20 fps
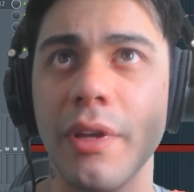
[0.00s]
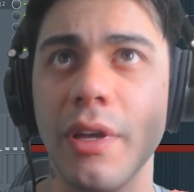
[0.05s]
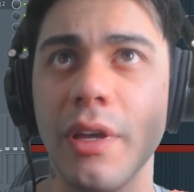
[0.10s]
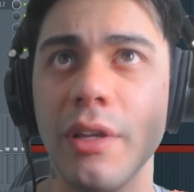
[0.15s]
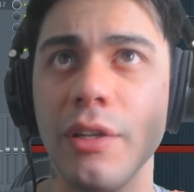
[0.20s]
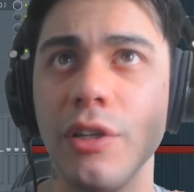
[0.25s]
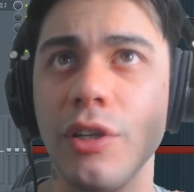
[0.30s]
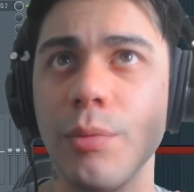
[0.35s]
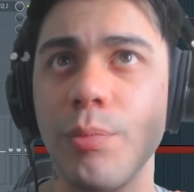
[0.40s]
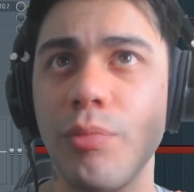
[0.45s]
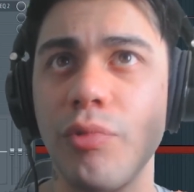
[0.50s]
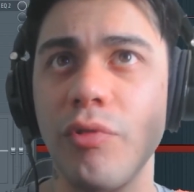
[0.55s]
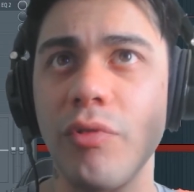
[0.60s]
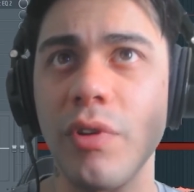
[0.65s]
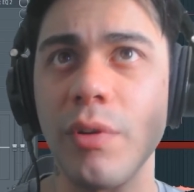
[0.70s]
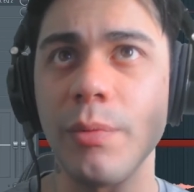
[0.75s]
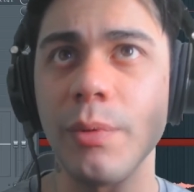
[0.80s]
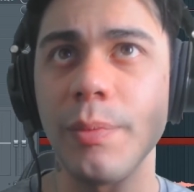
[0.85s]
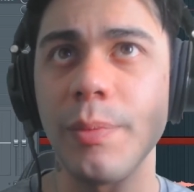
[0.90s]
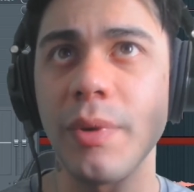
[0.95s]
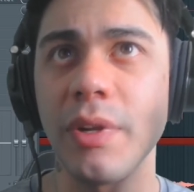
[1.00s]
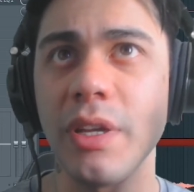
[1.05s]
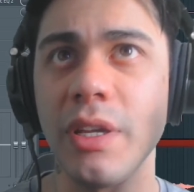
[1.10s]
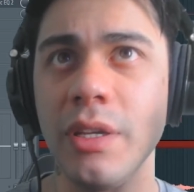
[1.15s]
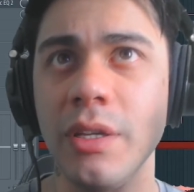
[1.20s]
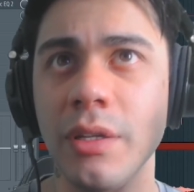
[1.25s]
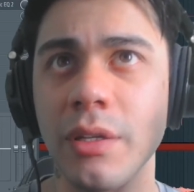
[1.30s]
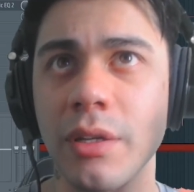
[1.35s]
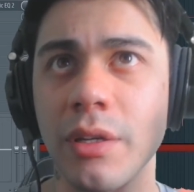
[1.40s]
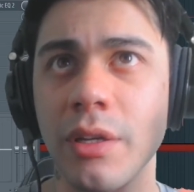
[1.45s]
and you could
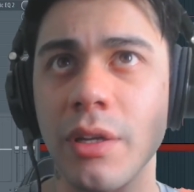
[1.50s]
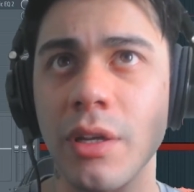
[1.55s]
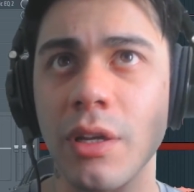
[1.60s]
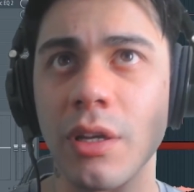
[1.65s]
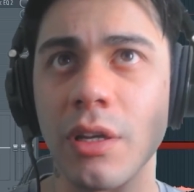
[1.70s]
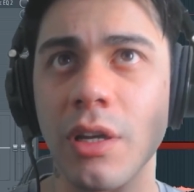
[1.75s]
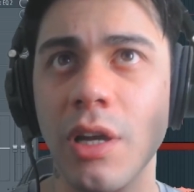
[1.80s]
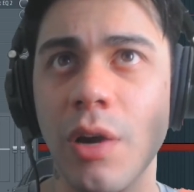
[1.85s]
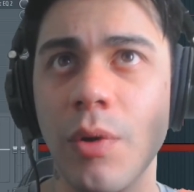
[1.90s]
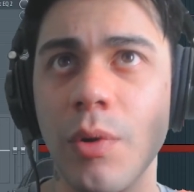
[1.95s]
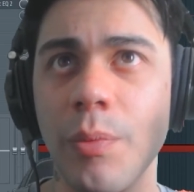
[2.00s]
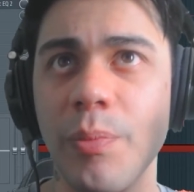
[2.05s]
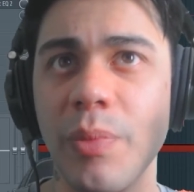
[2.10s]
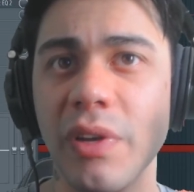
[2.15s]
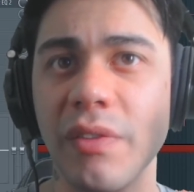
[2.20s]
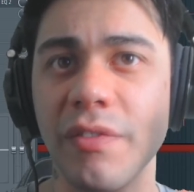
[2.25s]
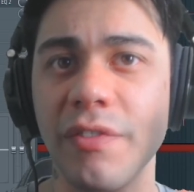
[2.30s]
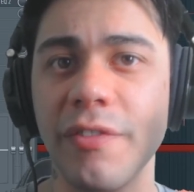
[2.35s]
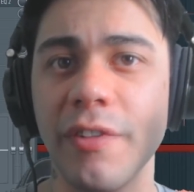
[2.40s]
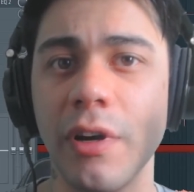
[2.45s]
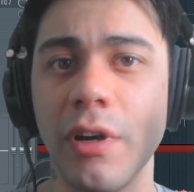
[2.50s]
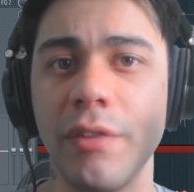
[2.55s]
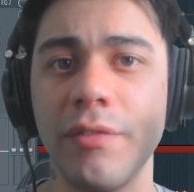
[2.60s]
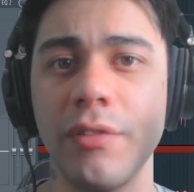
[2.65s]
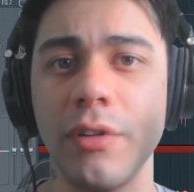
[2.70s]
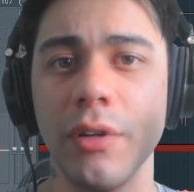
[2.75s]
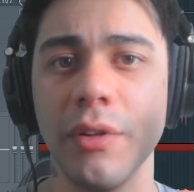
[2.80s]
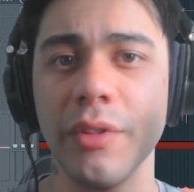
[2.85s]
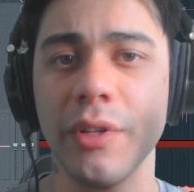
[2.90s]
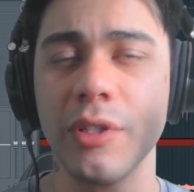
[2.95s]
probably go a bit
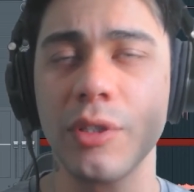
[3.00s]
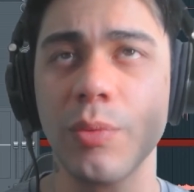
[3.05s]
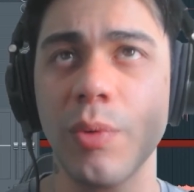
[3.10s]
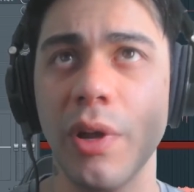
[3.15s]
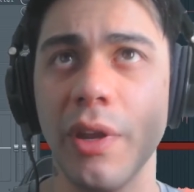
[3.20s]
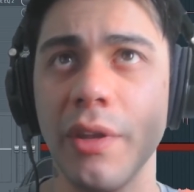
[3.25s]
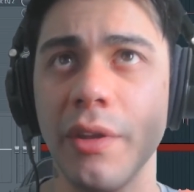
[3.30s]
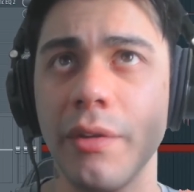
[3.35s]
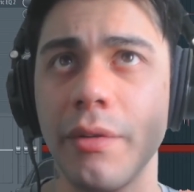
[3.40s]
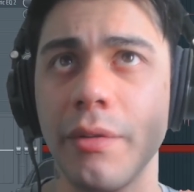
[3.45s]
further on this one.